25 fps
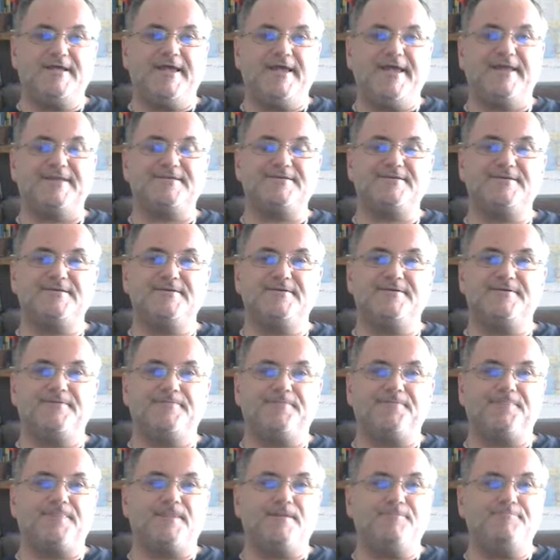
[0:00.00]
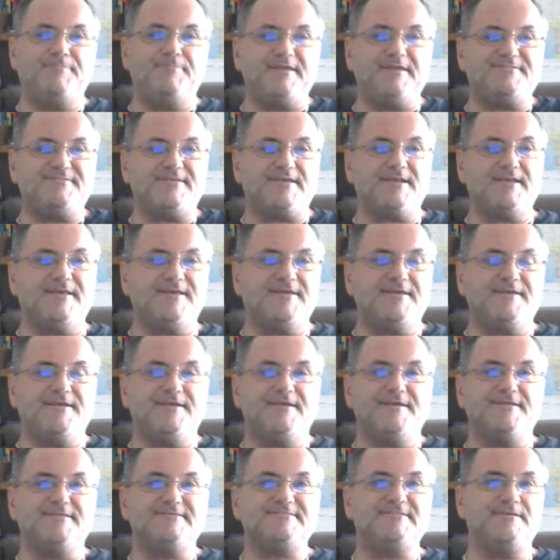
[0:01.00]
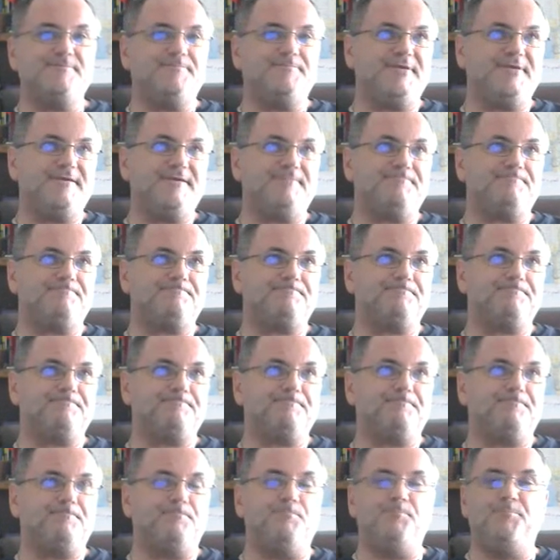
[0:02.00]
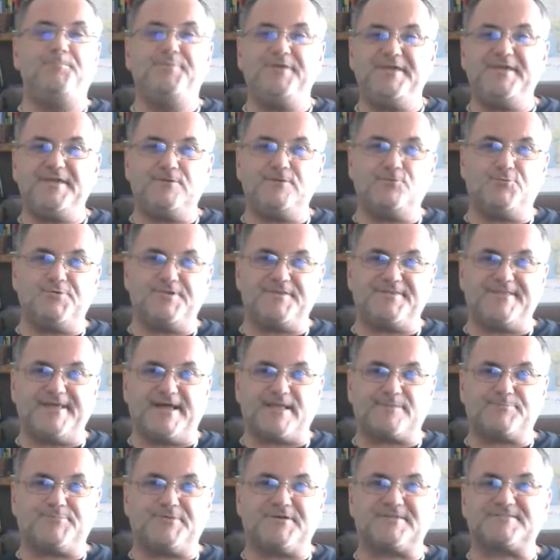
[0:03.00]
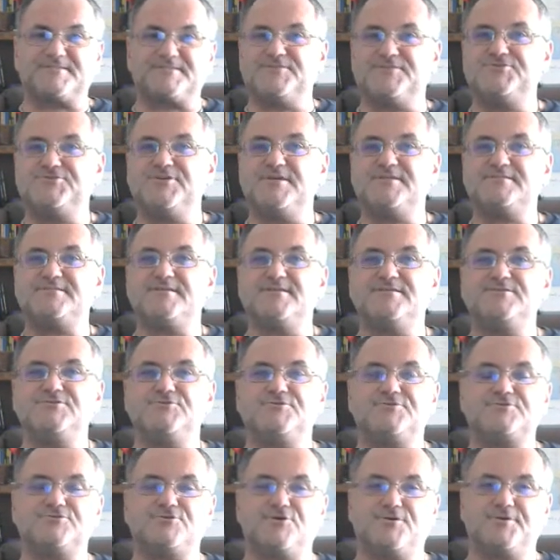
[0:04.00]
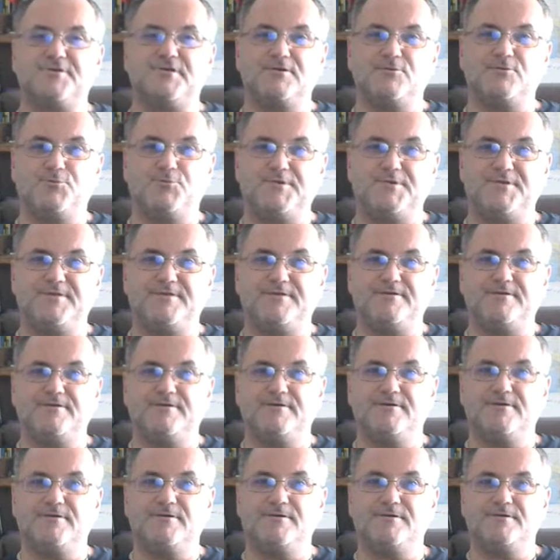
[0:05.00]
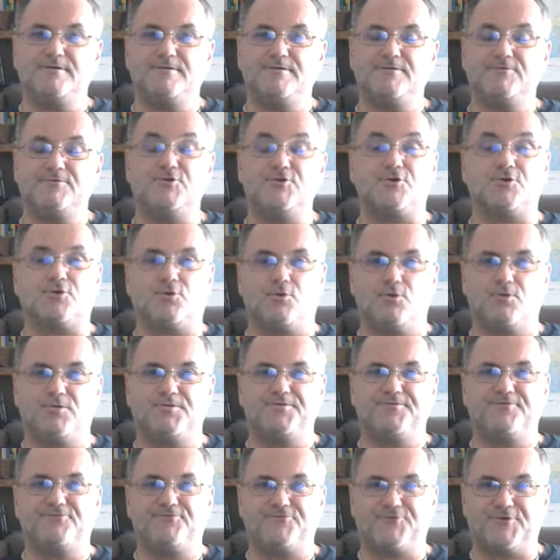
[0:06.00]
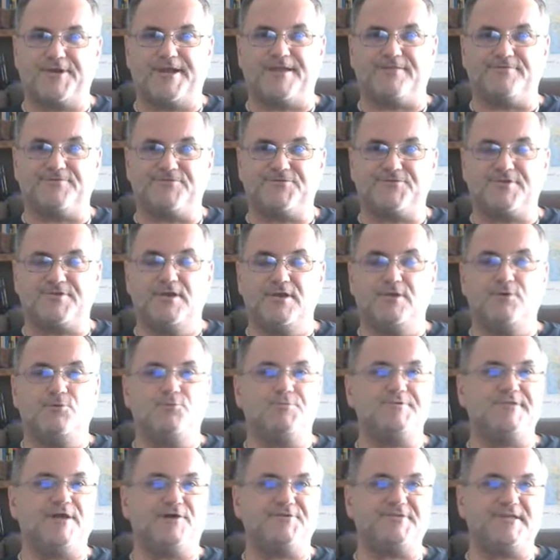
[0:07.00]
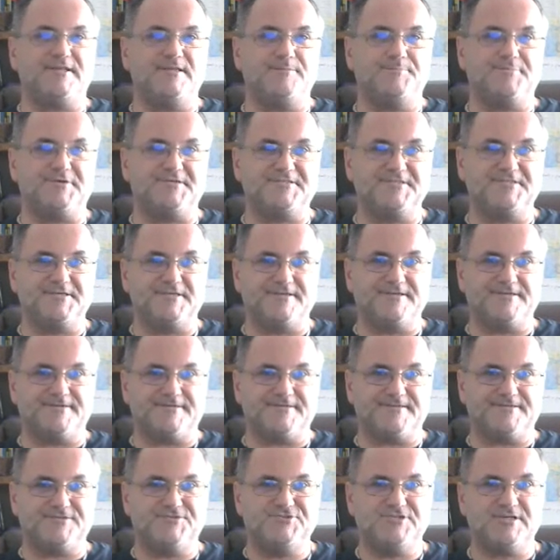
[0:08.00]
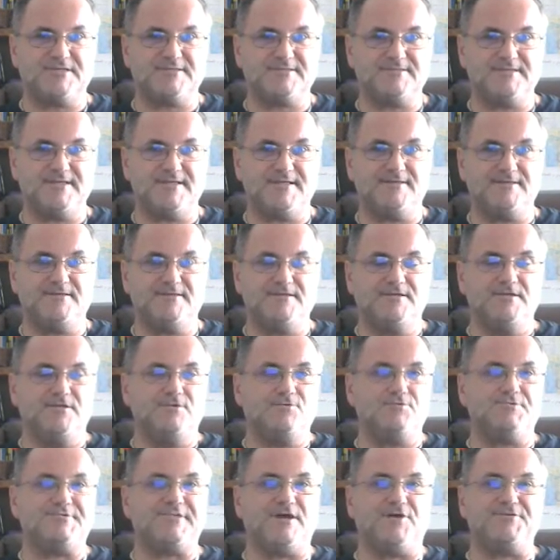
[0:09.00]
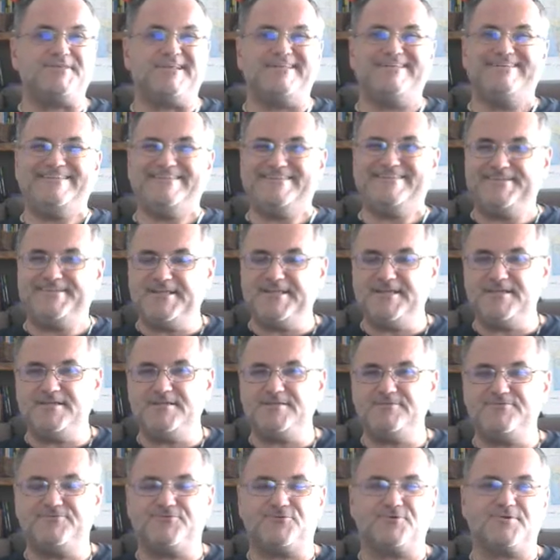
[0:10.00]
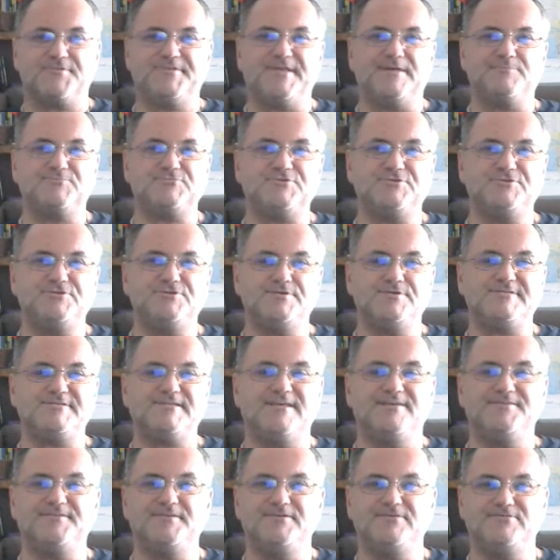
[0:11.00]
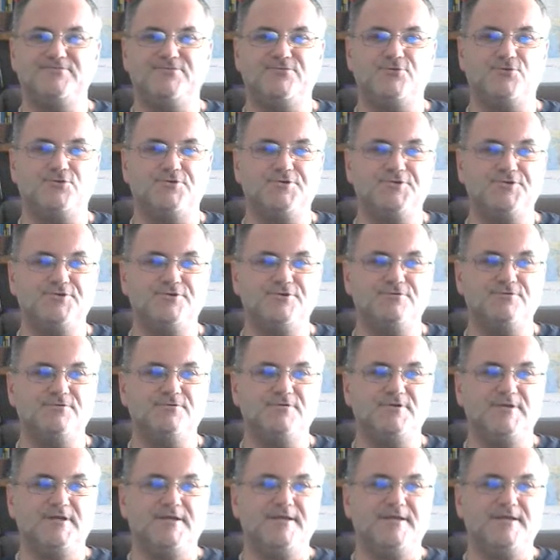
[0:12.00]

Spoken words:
and basically simply be with that person just as you're talking with your old friends, without any particular agenda, without any need for them to do something for you.